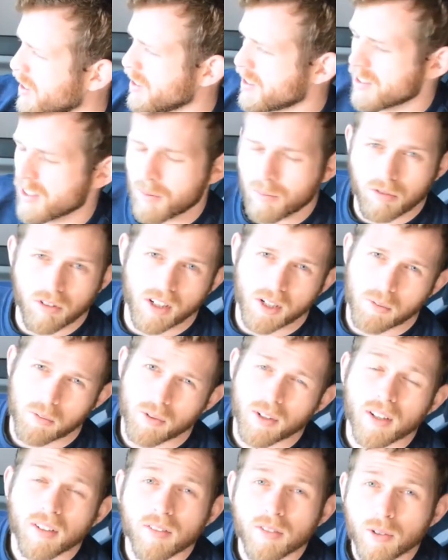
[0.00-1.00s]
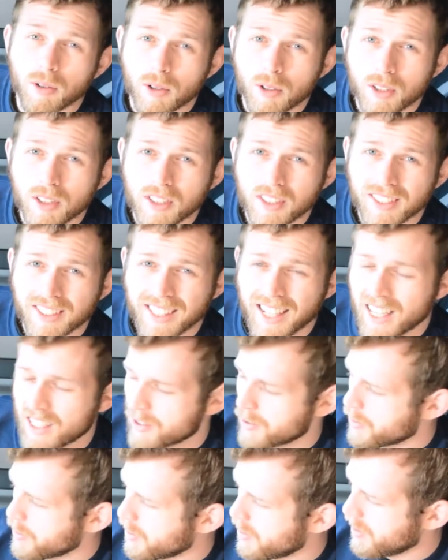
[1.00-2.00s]
subframe reinforced and that
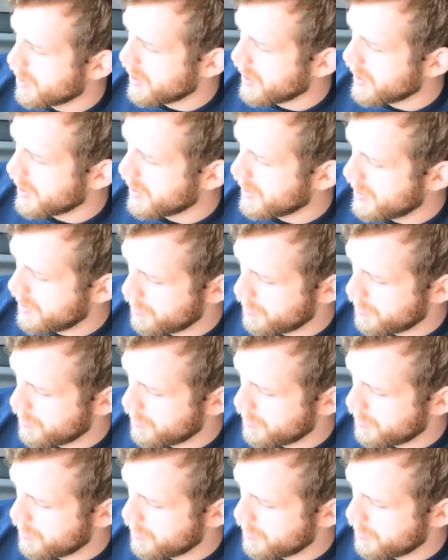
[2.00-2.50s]
sort of thing.